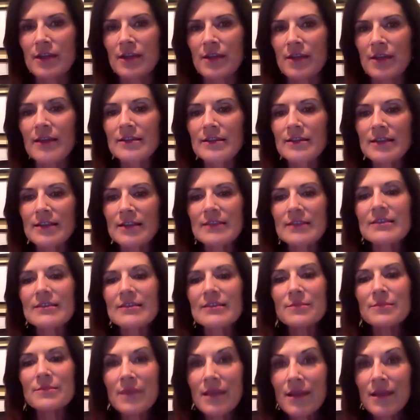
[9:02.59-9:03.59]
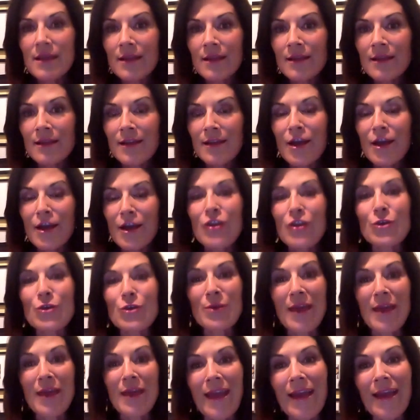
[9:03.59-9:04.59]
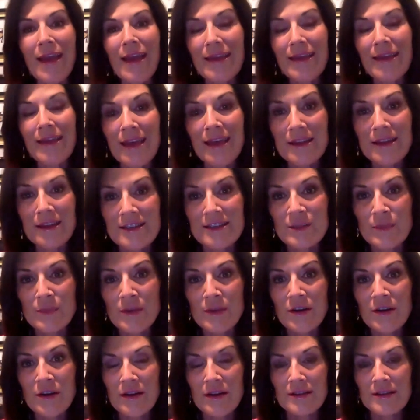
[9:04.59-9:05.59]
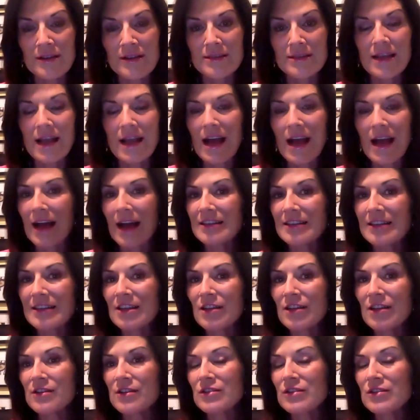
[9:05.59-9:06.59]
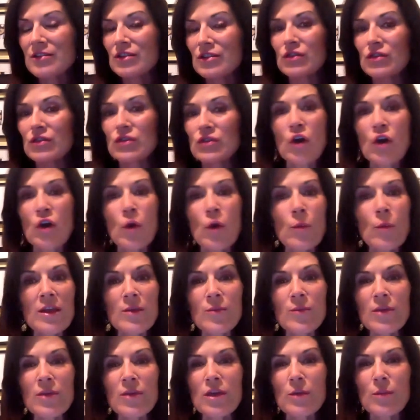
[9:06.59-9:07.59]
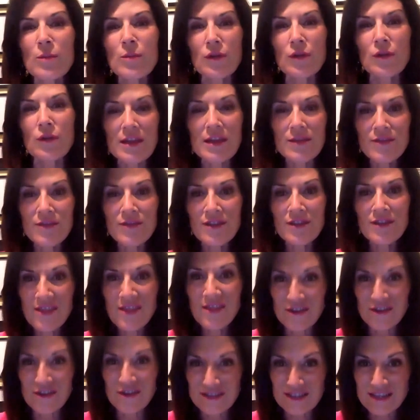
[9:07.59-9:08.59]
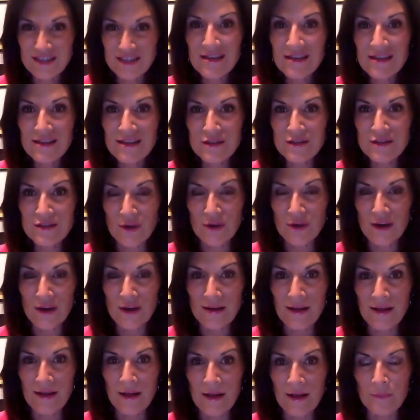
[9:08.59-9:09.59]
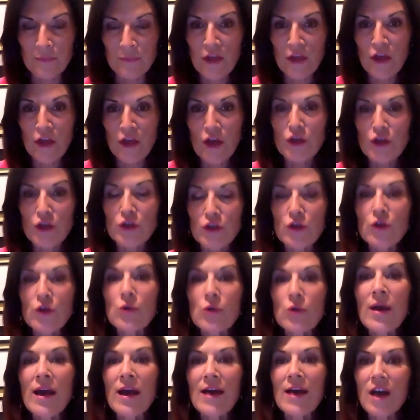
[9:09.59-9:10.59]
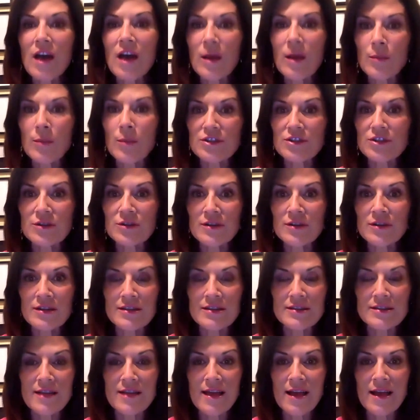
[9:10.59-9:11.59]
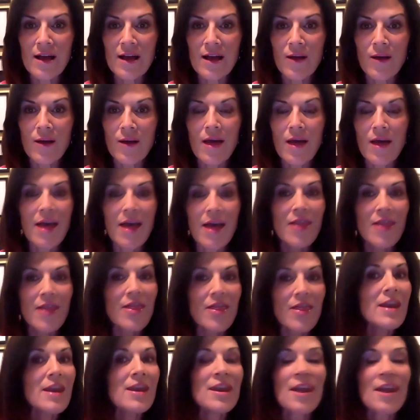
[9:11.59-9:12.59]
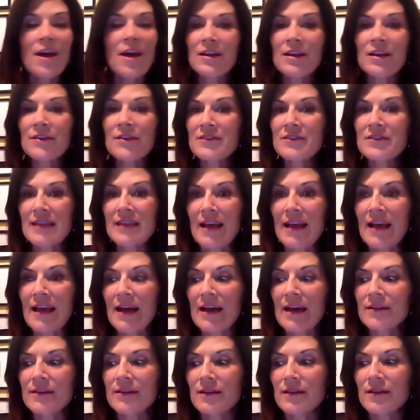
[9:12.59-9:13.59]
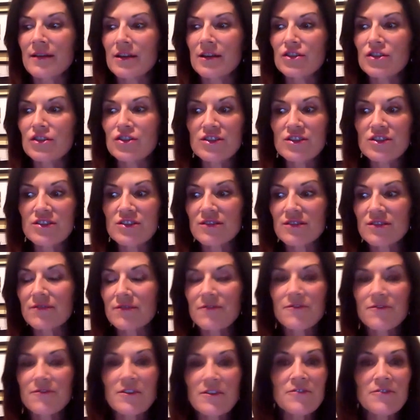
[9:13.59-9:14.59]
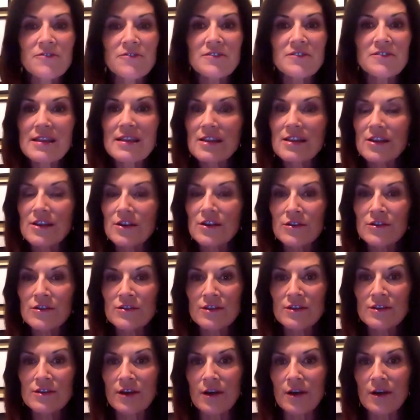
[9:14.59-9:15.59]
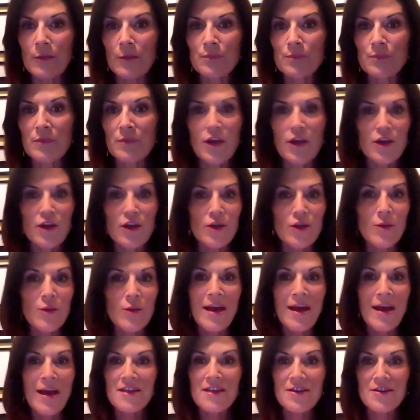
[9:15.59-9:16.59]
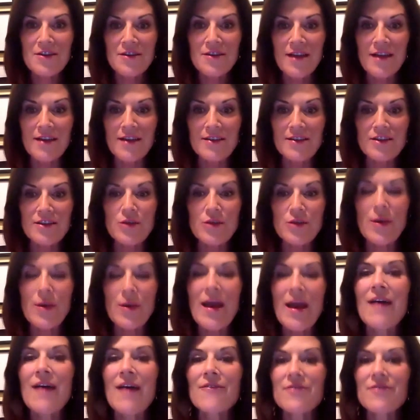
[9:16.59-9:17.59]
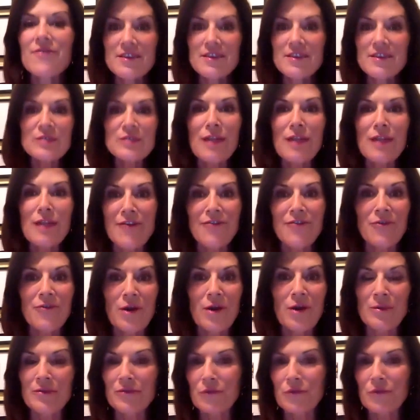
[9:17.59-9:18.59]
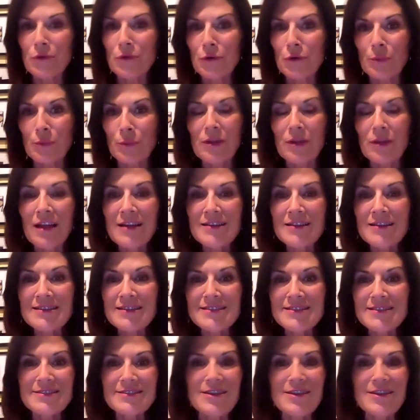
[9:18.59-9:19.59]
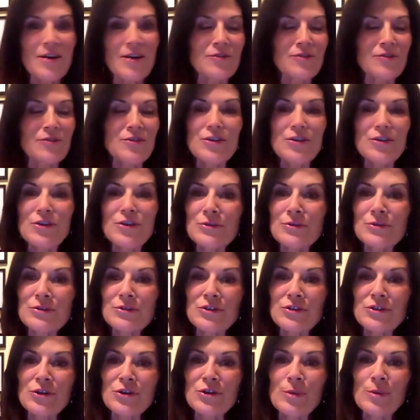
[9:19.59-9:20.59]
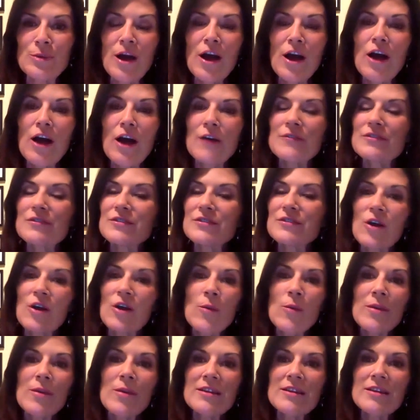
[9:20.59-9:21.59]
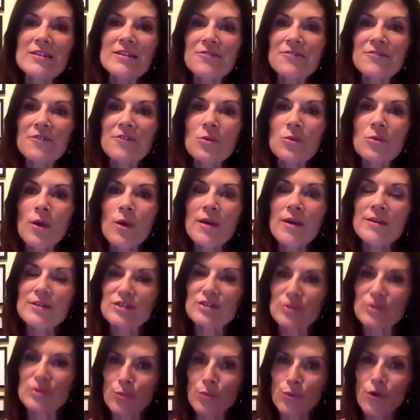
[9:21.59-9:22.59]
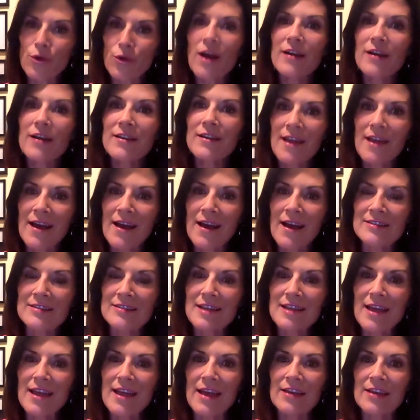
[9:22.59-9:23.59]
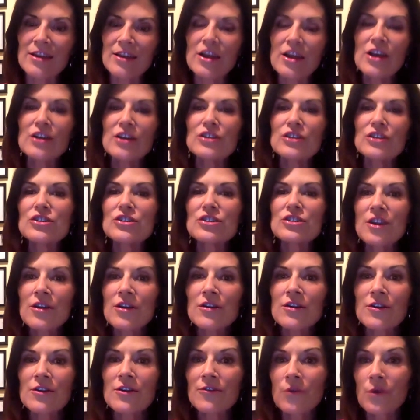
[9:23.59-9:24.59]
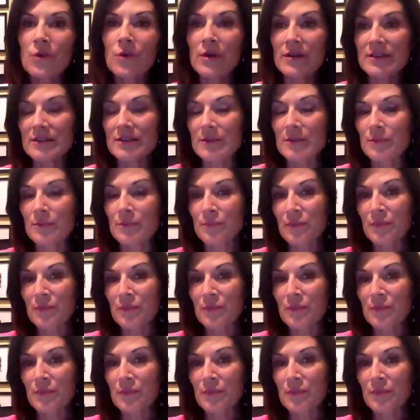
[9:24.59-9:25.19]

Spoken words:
That doesn't mean you can't get experience. I tell this to so many people, even in their teens right now. You have opportunities now that none of us had just 15 years ago. You have the internet. You have this platform of Google Plus, of YouTube, of so many different ways to broadcast and share your voice.